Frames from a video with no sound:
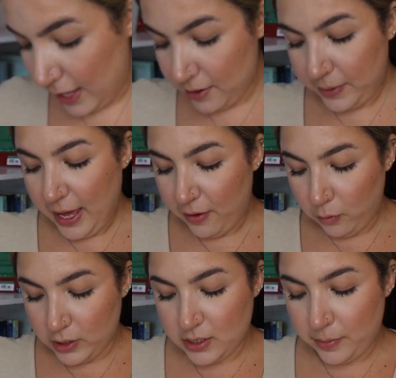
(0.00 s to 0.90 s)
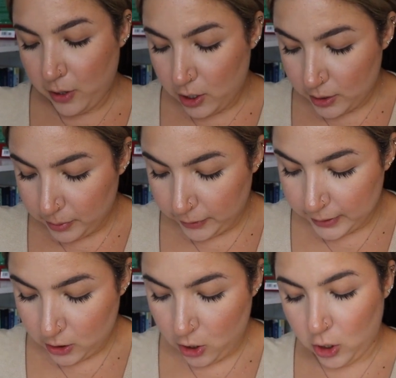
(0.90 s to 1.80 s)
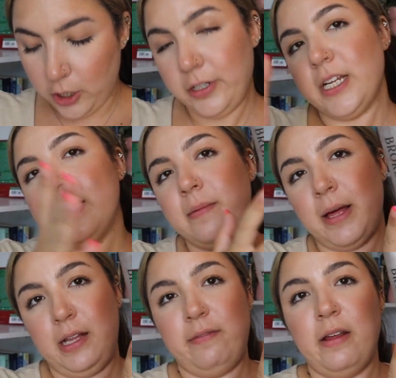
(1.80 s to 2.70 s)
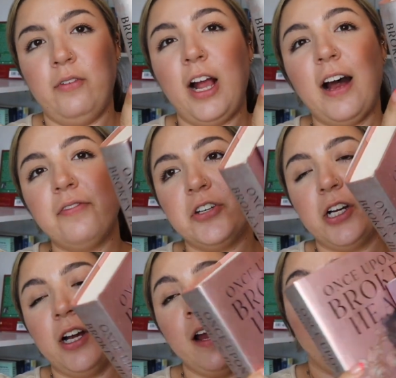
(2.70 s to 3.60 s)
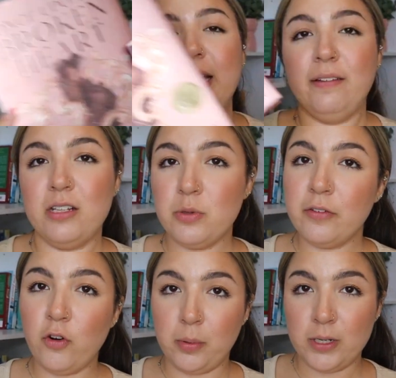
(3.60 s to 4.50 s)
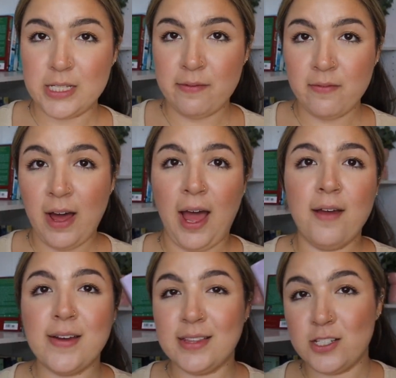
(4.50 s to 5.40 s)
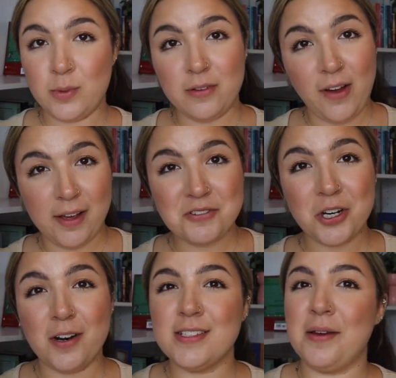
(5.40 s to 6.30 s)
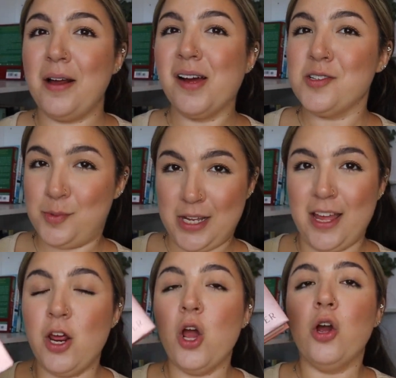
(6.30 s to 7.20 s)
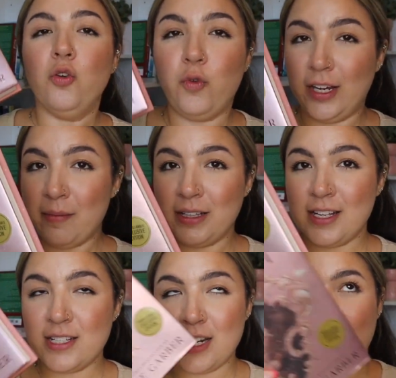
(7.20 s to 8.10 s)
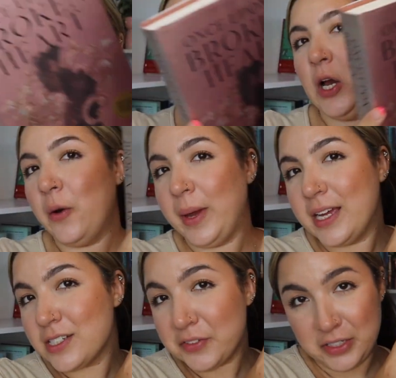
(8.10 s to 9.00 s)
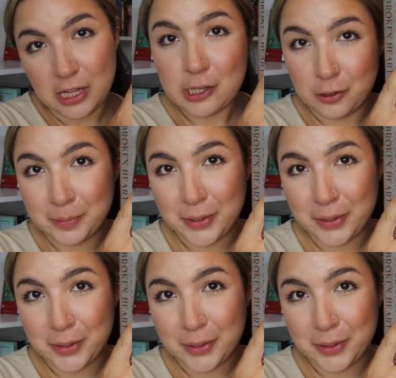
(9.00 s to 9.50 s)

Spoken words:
Then we have Once Upon a Broken Heart and The Ballad of Never After. I gave this one a 4.75 and this one a 5 stars. I would 100% recommend this and I cannot wait for the 3rd